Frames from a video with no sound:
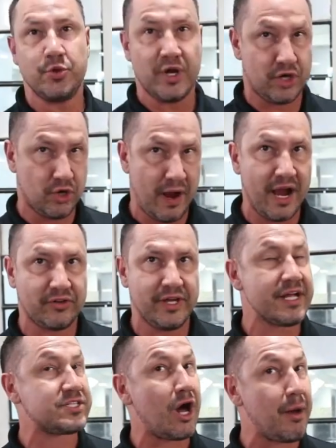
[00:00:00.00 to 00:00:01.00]
Do it
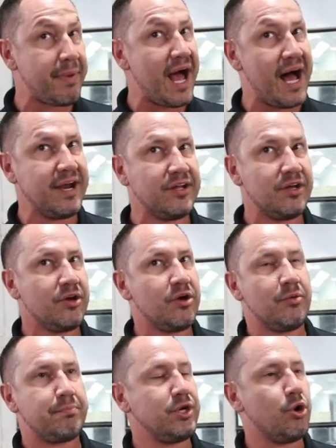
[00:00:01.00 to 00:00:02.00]
correctly, it's not bad,
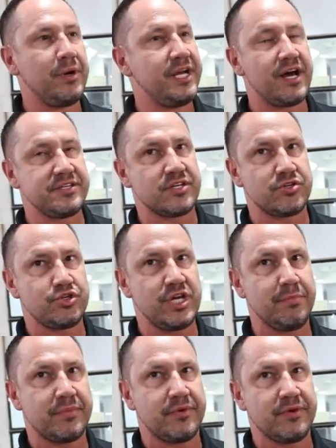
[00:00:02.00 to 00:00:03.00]
but nobody does because they're cheap.